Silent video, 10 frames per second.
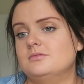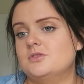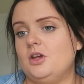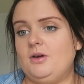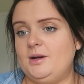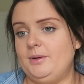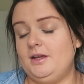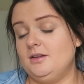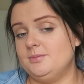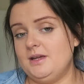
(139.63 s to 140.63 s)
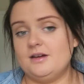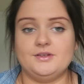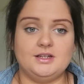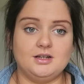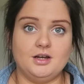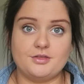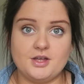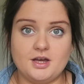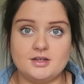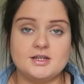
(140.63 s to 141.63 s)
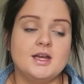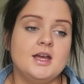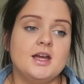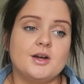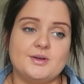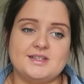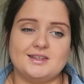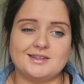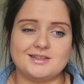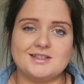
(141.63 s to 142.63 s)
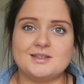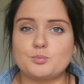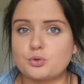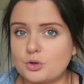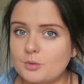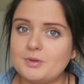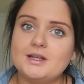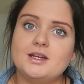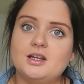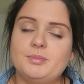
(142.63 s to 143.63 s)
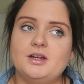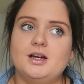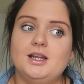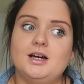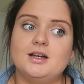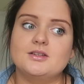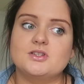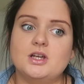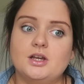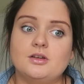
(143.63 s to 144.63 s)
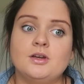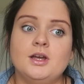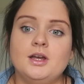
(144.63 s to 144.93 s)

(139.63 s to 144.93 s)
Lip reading: so happy to be having our third. We said that this is probably going to be our last, so